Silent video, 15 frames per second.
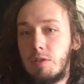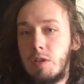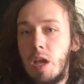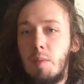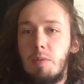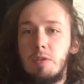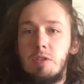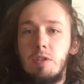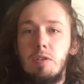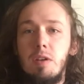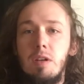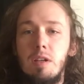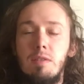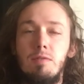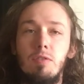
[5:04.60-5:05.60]
there's an
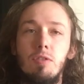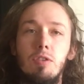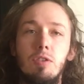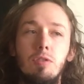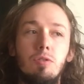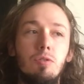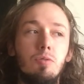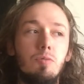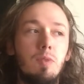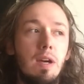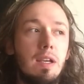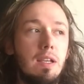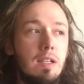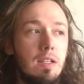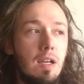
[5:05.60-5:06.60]
opportunity for you to
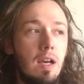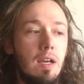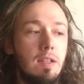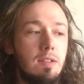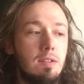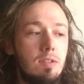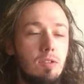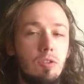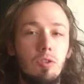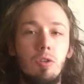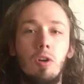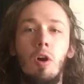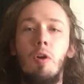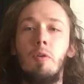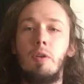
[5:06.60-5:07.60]
recognize
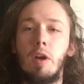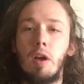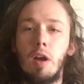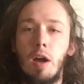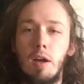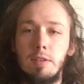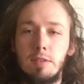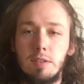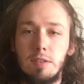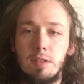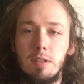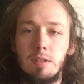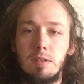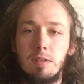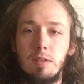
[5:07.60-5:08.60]
your own
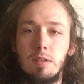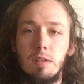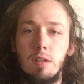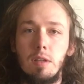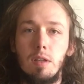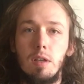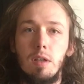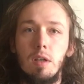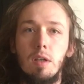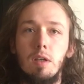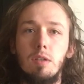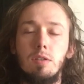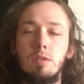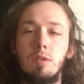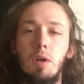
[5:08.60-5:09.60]
unconsciousness.
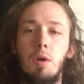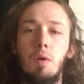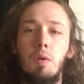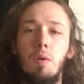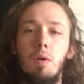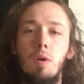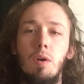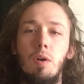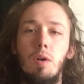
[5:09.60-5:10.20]
So